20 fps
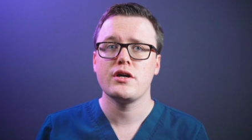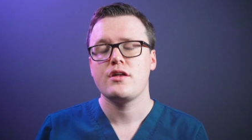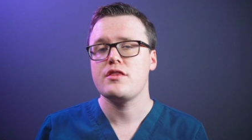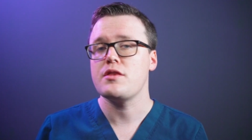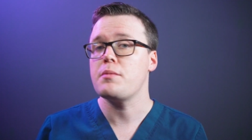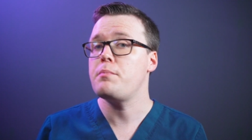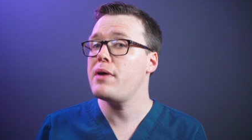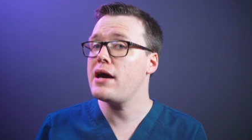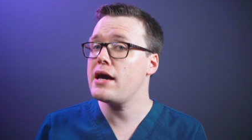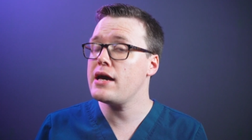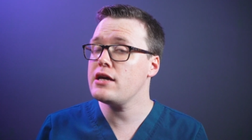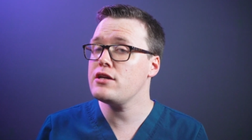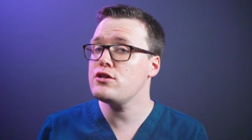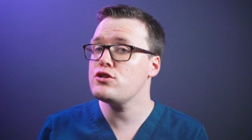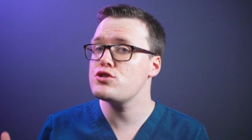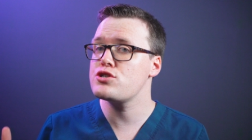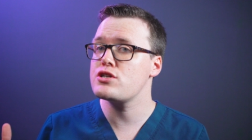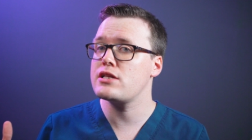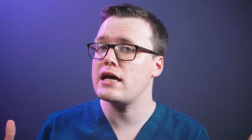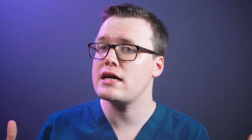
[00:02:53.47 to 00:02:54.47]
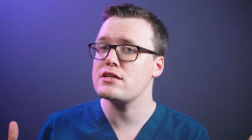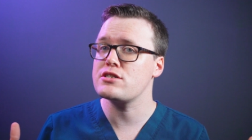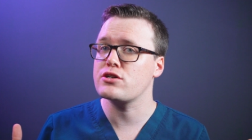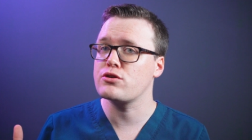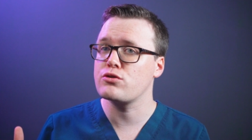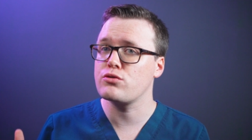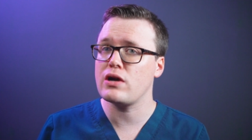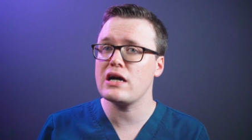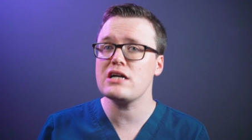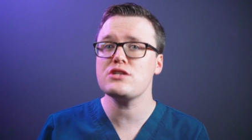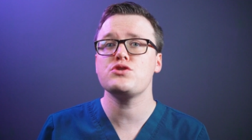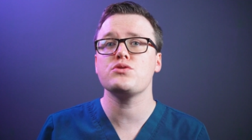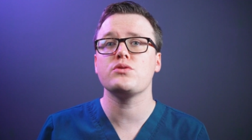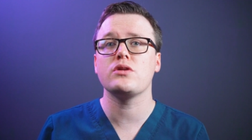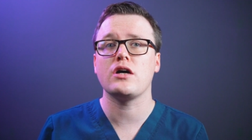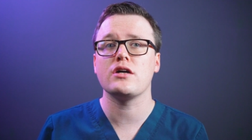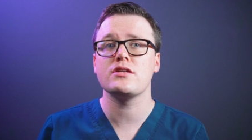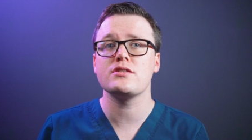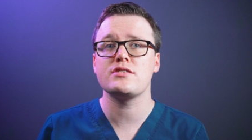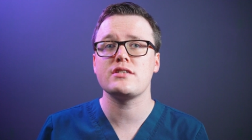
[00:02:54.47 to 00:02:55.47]
The pain usually has a
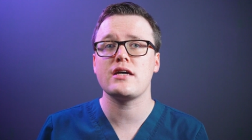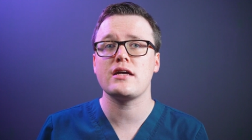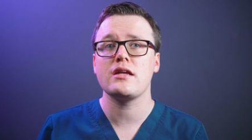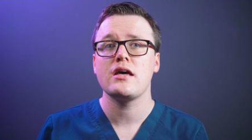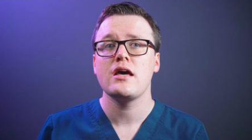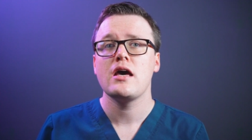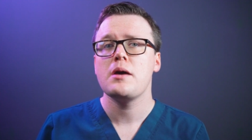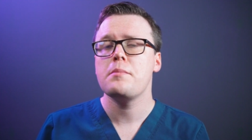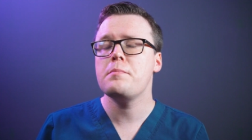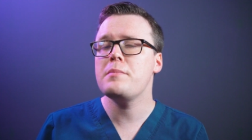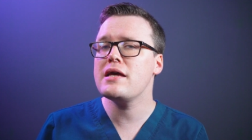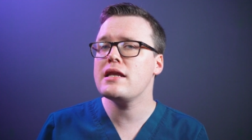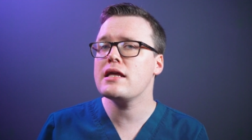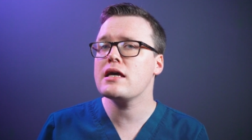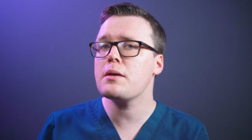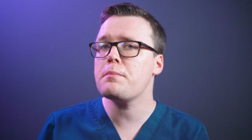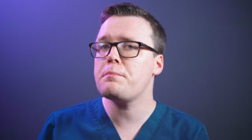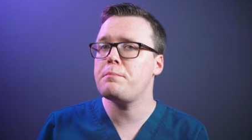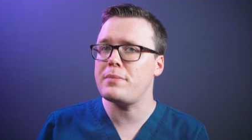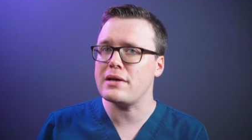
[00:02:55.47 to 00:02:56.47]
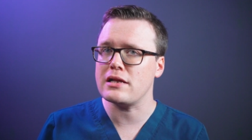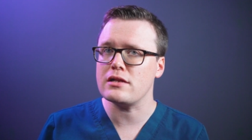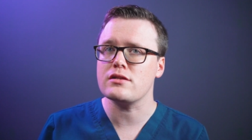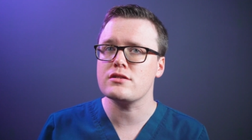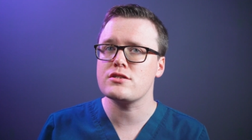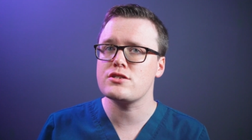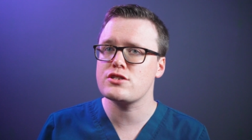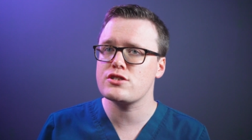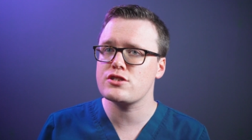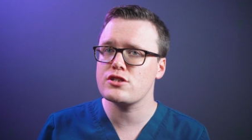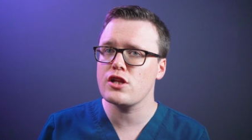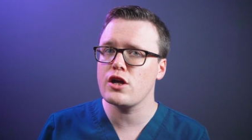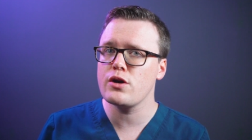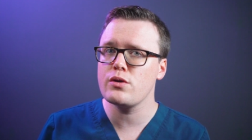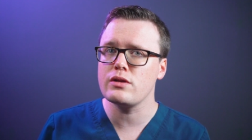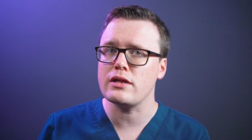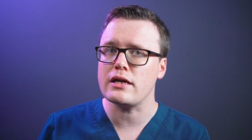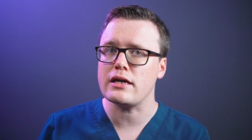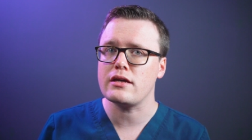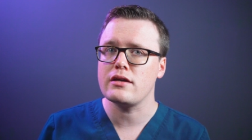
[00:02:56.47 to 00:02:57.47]
gradual onset, meaning it builds
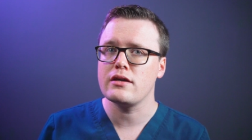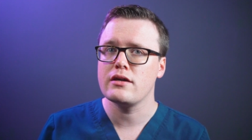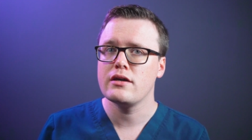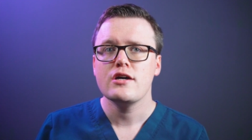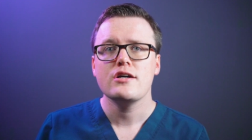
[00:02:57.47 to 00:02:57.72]
slowly.